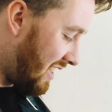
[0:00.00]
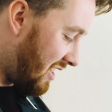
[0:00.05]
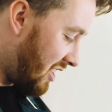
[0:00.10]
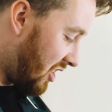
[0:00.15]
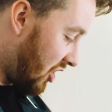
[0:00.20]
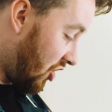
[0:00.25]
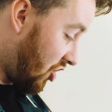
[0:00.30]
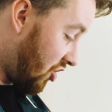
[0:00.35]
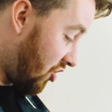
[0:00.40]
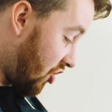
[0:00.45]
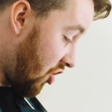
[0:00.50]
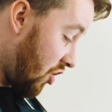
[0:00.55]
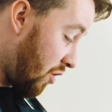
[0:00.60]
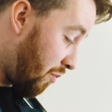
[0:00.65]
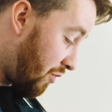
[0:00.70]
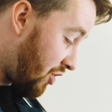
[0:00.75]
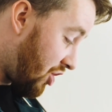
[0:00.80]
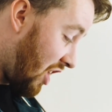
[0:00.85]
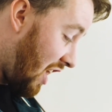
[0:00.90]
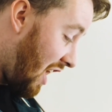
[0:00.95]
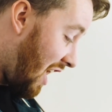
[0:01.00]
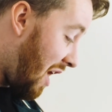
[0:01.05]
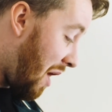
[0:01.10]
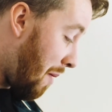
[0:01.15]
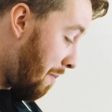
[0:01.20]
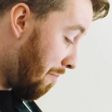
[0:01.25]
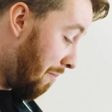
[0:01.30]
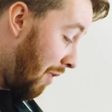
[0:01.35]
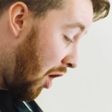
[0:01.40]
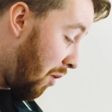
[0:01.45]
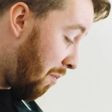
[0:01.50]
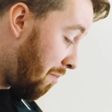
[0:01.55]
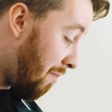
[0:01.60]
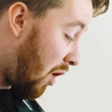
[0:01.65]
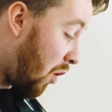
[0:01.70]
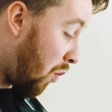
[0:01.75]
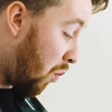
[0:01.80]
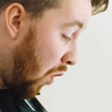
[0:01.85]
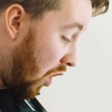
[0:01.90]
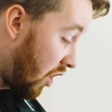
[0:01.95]
it to group chat,
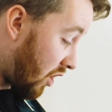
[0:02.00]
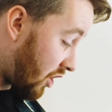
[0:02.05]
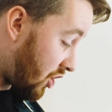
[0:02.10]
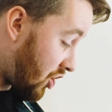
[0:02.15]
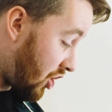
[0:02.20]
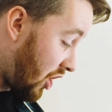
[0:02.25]
mum, work